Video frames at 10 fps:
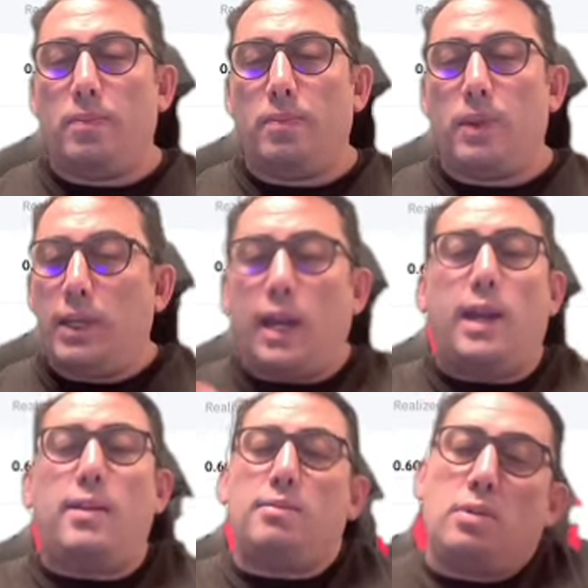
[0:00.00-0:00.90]

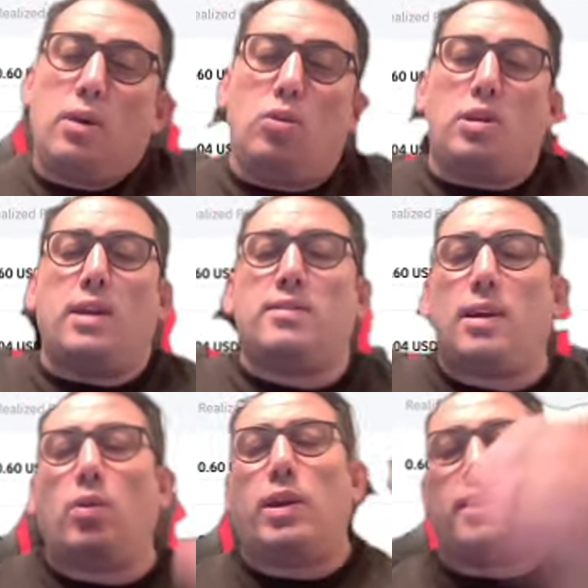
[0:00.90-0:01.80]
gain you can say
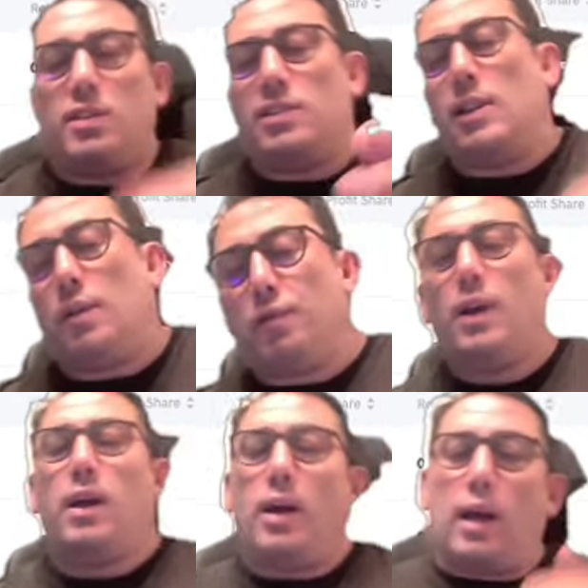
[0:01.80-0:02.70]
okay this
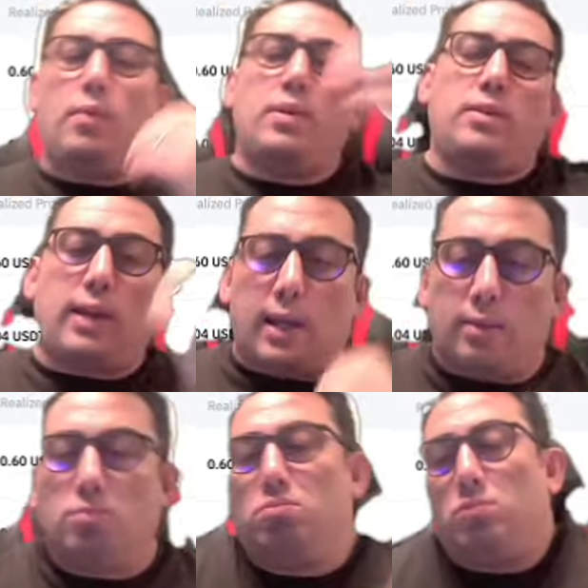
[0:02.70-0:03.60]
enough i want to
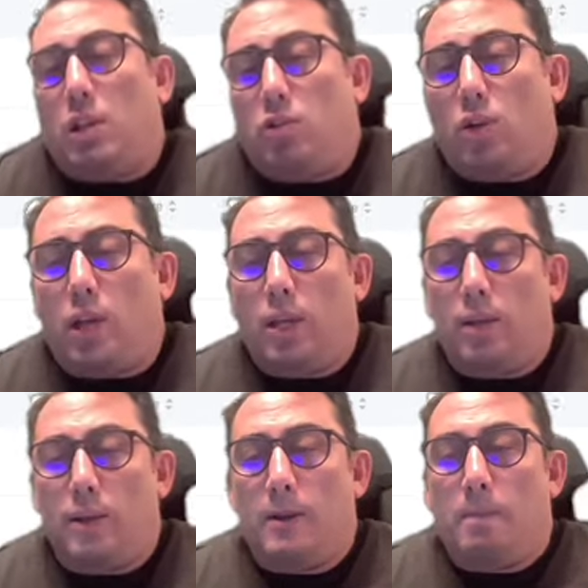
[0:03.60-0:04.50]
get that's okay.
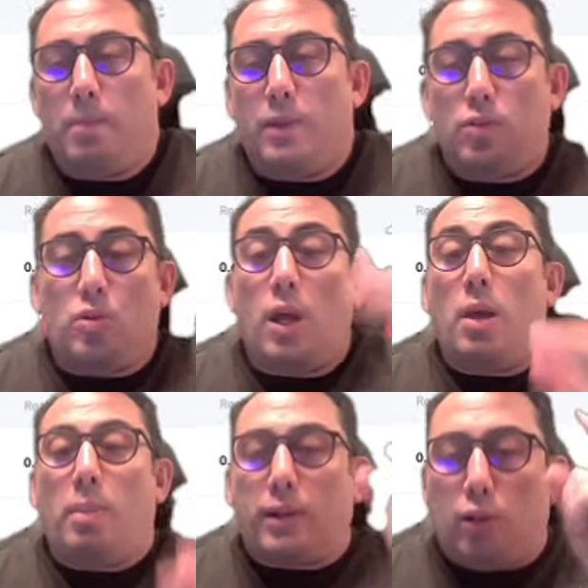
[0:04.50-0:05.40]
This,
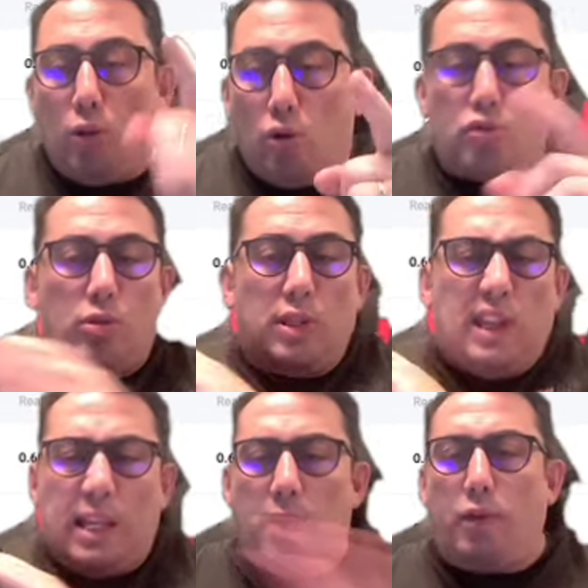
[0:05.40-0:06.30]
but the laws
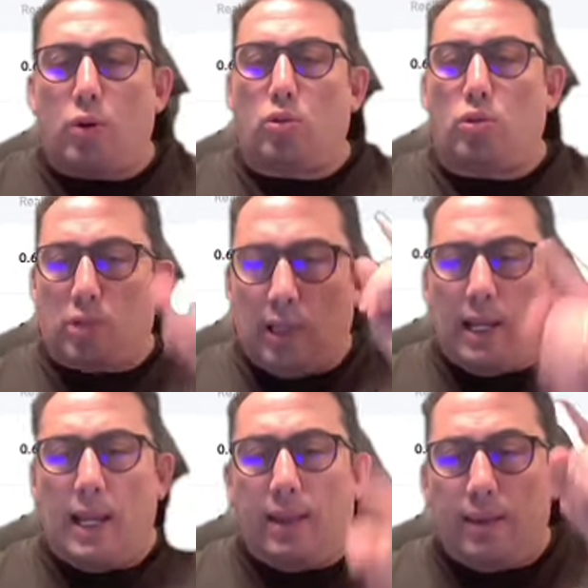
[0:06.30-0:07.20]
never close.
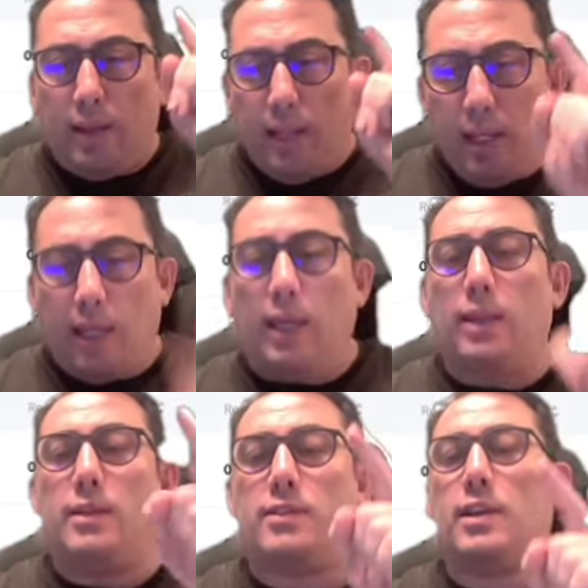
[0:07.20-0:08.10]
Let he
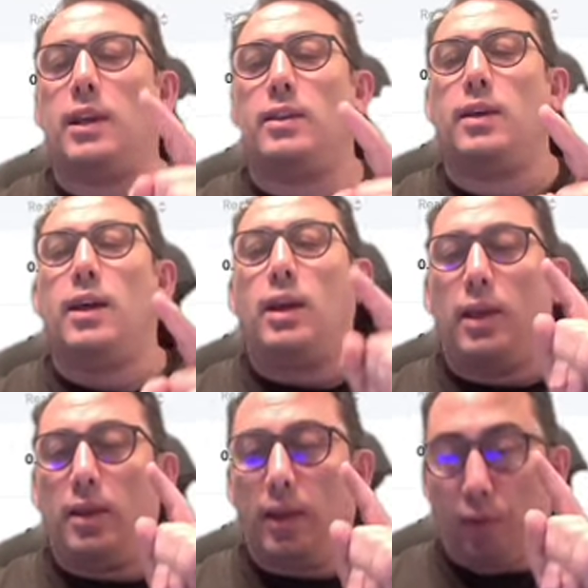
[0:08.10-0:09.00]
decide
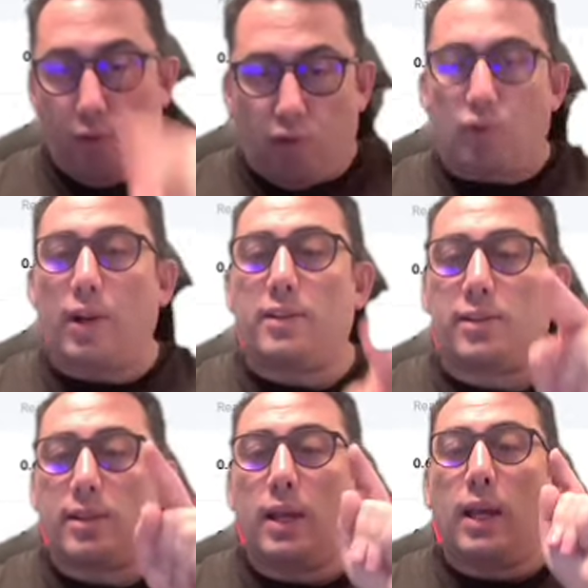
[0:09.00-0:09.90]
if you
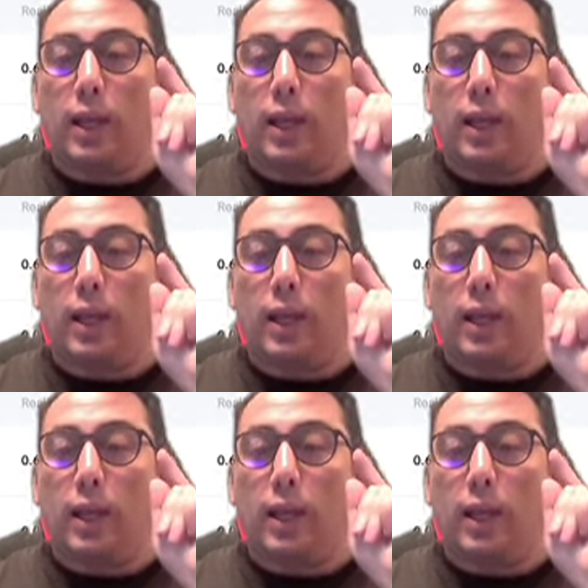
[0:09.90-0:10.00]
trust, if you